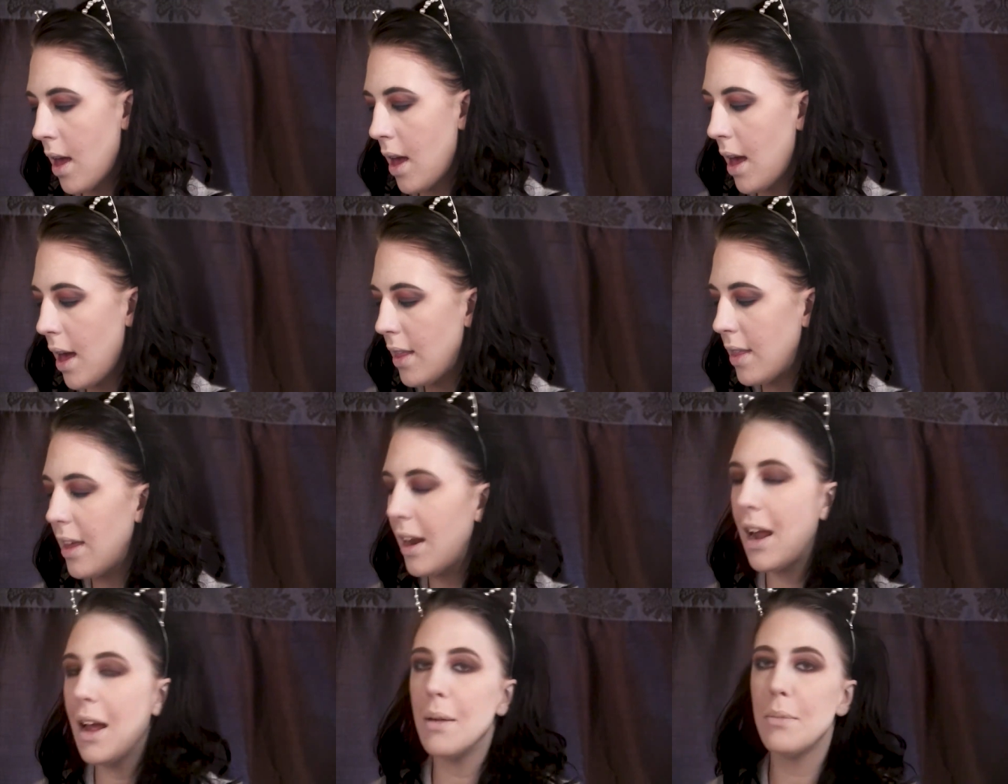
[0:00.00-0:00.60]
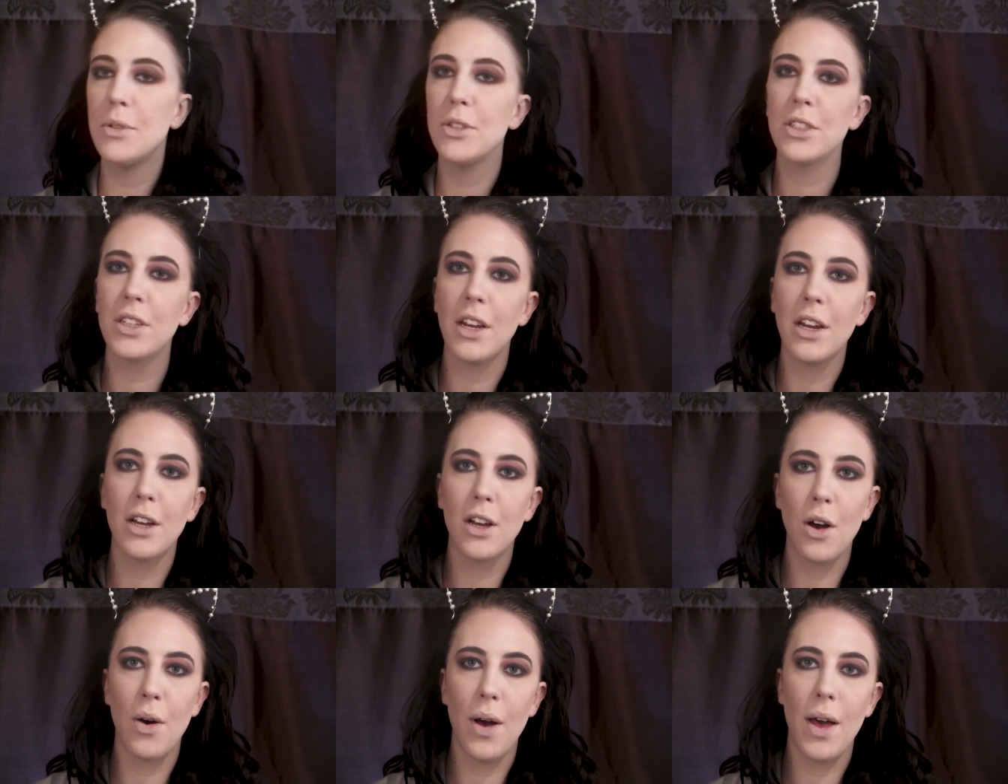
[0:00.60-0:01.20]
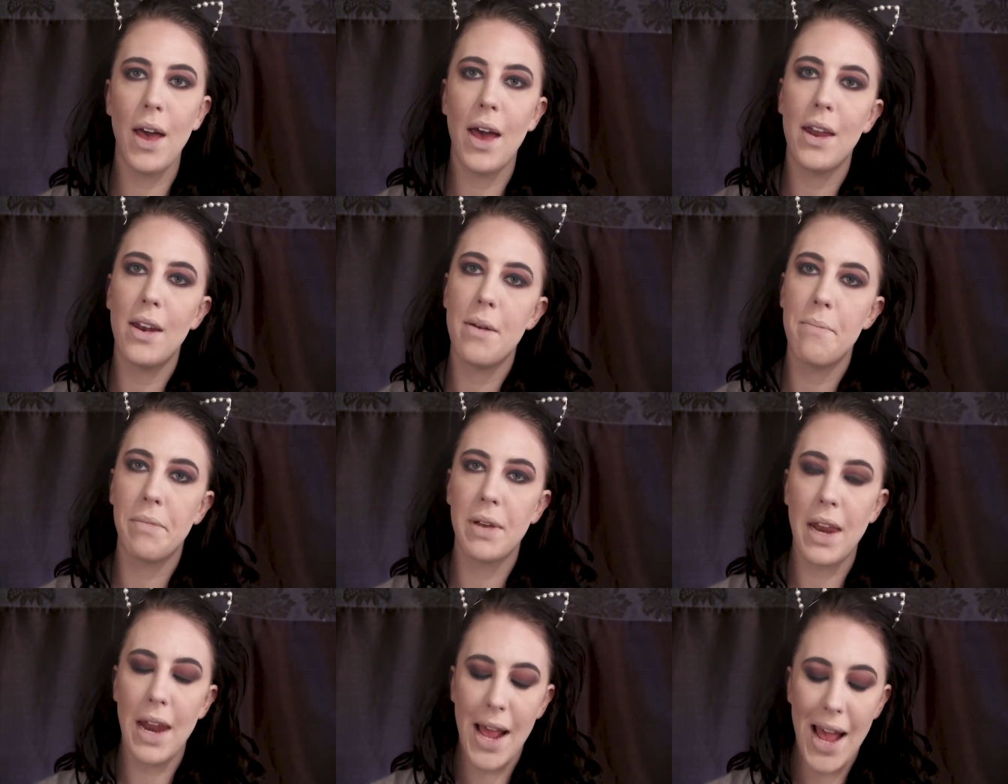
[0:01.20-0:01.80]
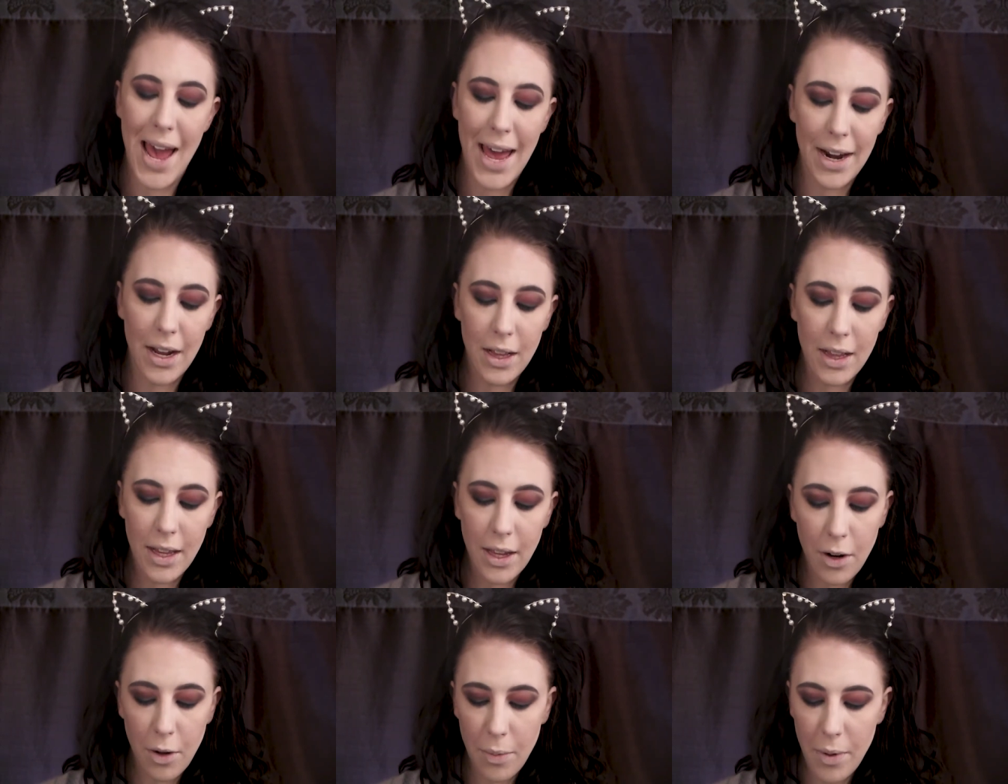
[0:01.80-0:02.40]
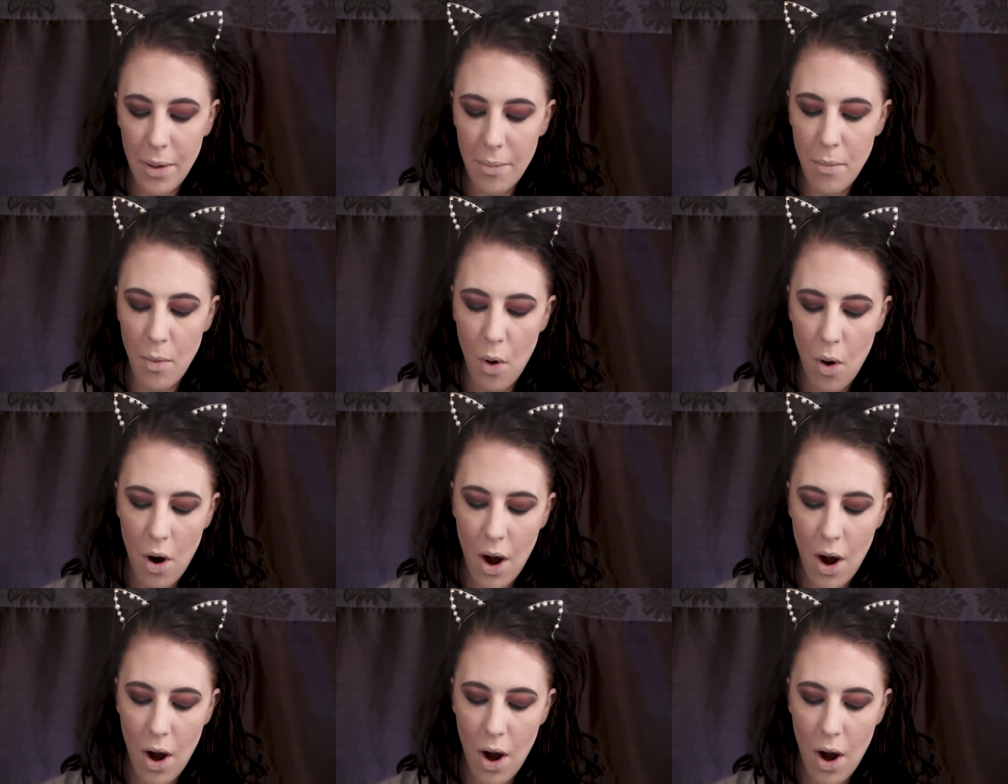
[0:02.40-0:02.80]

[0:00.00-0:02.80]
And then I'm just going to go ahead and I'm going to add a little bit more